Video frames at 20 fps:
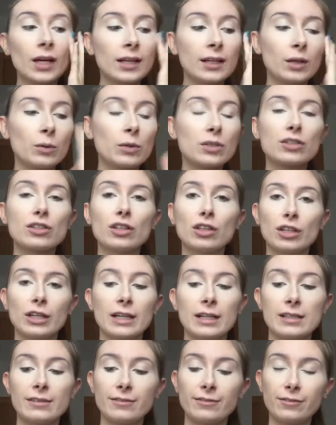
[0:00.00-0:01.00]
And you want to look
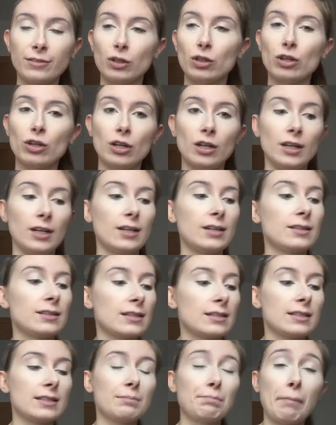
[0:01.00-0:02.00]
as flawless
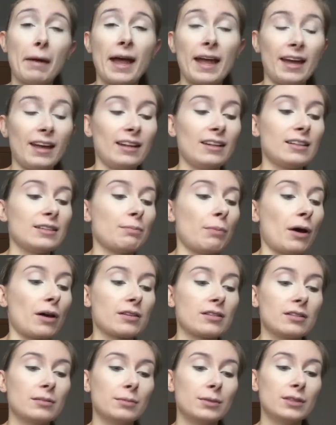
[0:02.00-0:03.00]
and as pale as
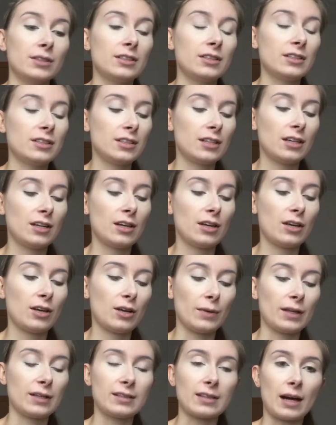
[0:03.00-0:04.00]
possible,
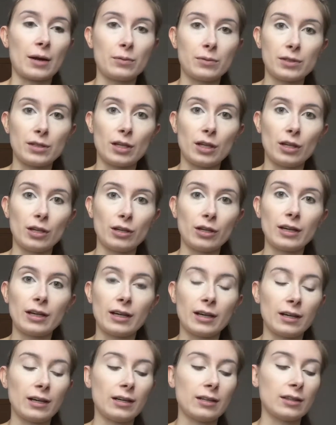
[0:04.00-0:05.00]
as that was the look
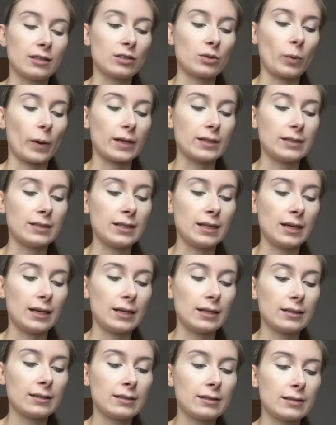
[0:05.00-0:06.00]
in the
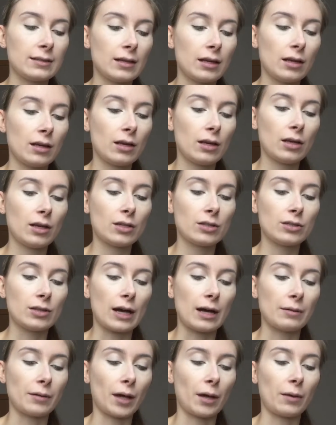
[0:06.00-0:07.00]
20s. So
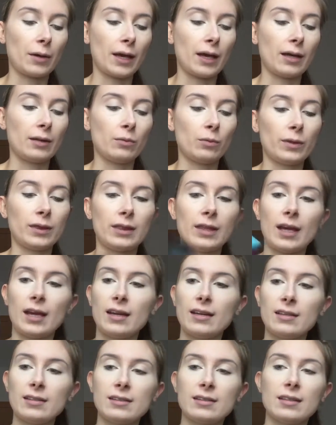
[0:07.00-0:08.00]
I'm going in with
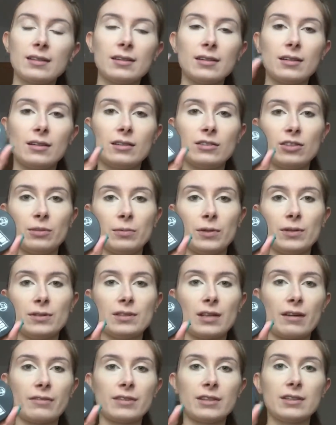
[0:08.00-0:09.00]
this
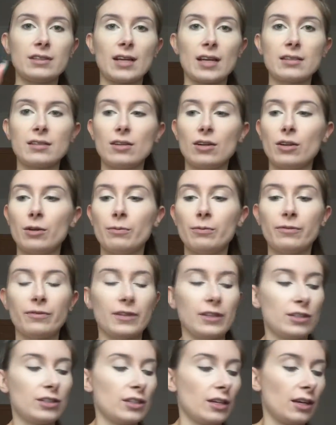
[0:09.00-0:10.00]
W7 Set It Up
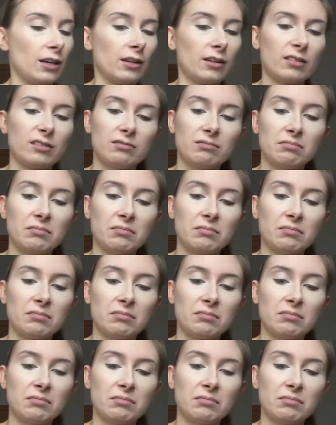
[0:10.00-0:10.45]
finishing